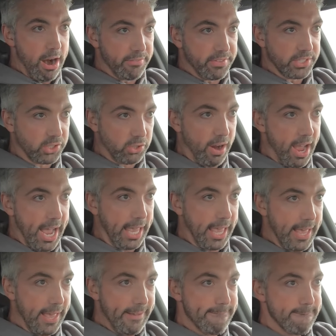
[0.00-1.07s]
of this track.
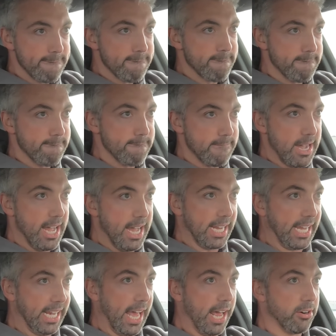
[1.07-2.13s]
I
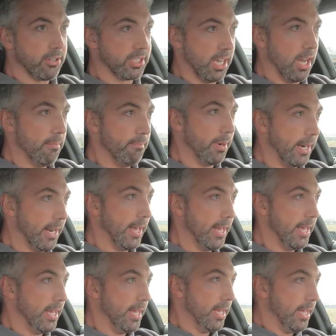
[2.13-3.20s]
get out here some, but
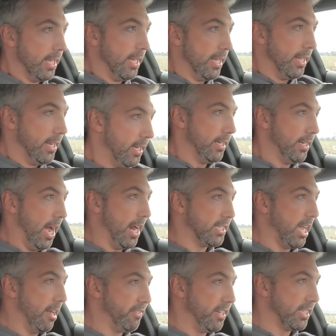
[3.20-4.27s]
not
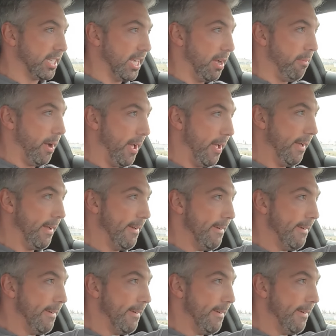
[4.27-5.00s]
as often as them.